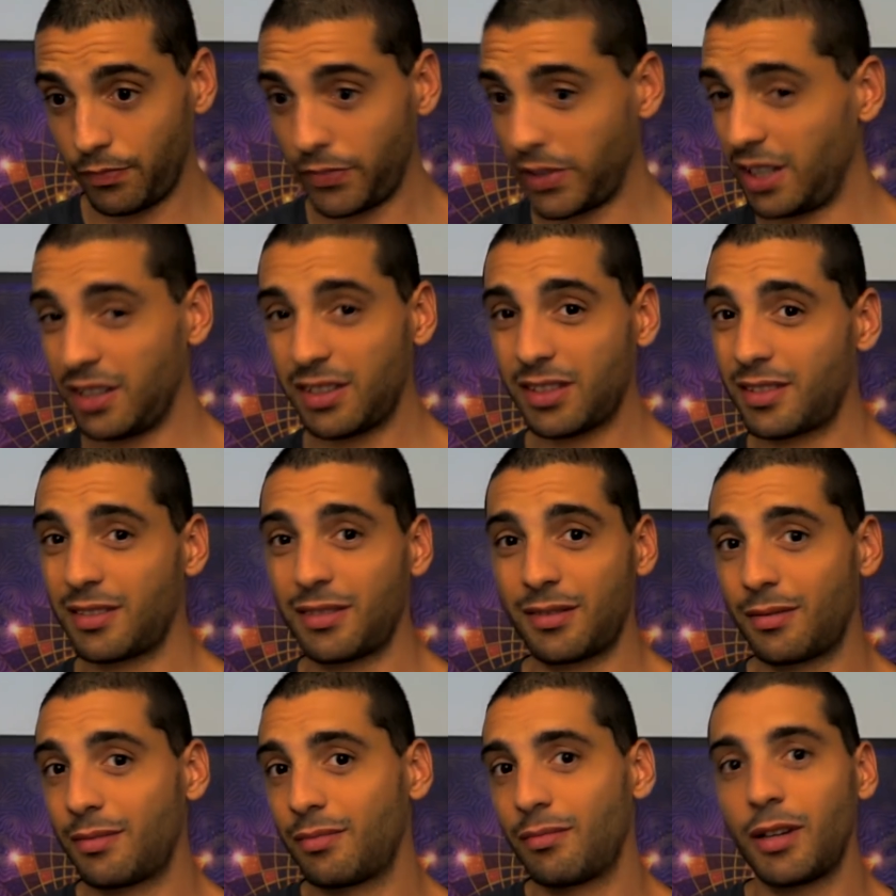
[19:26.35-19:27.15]

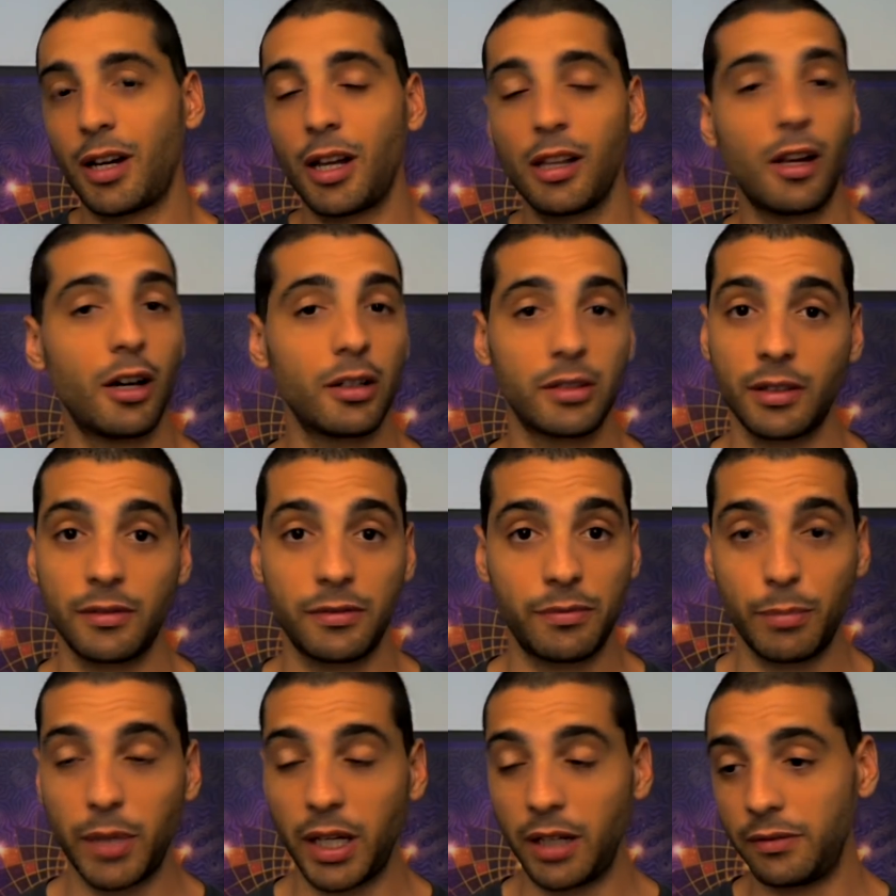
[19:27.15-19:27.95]
It's a lot
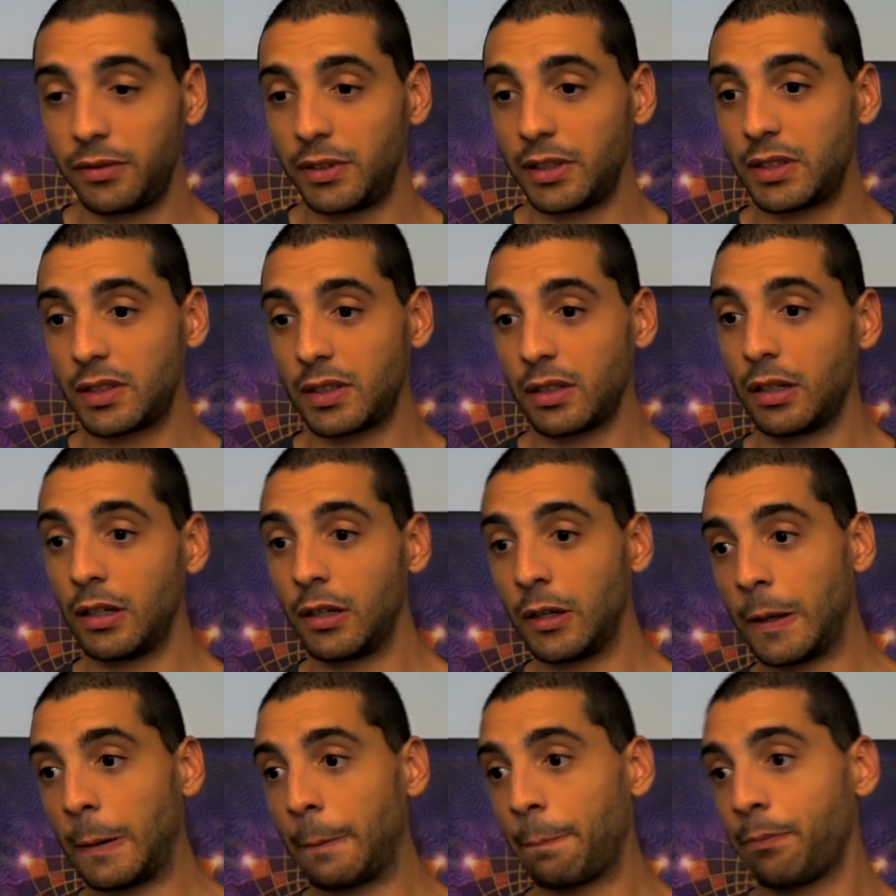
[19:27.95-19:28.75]
of benefits,
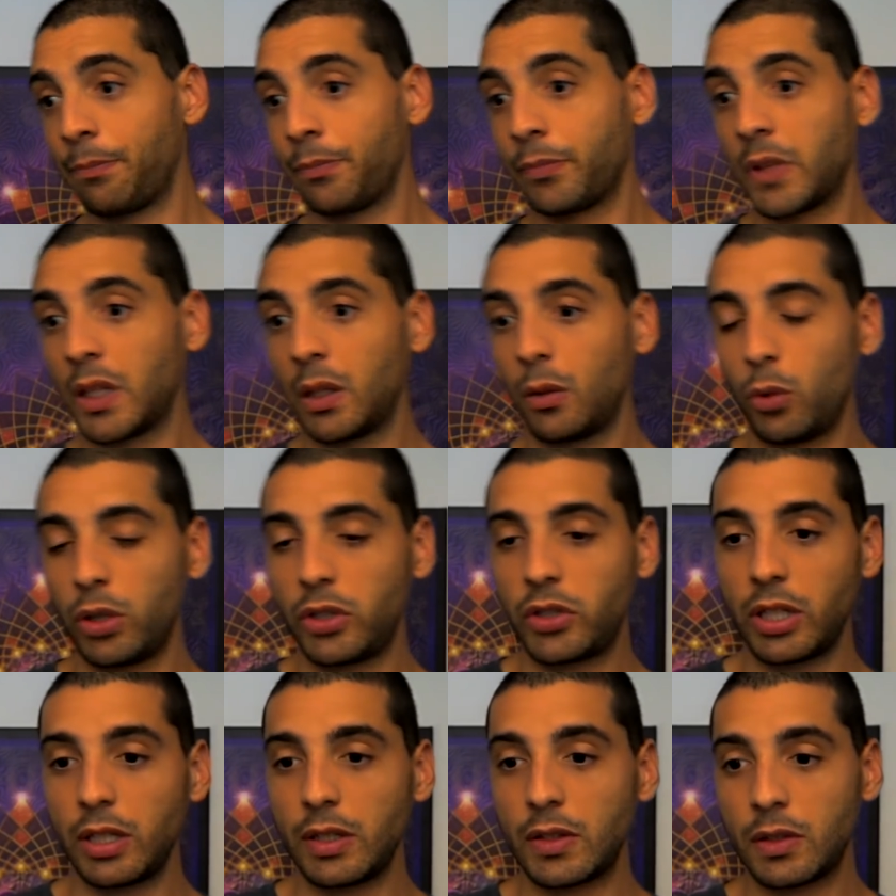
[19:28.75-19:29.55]

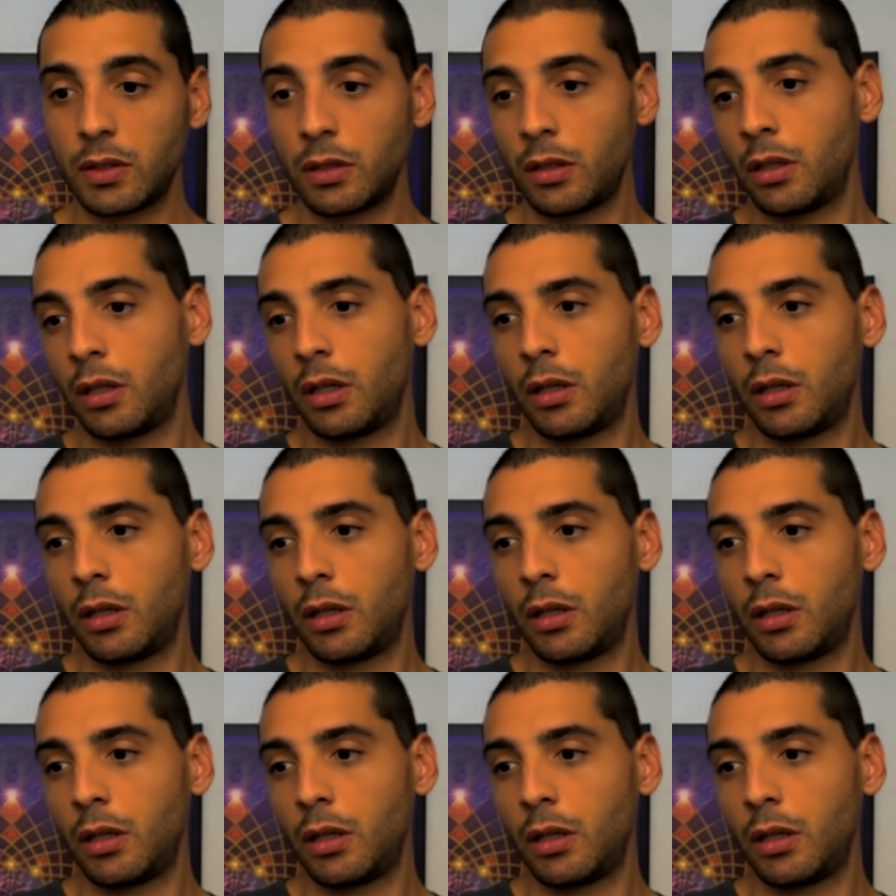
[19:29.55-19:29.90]
which is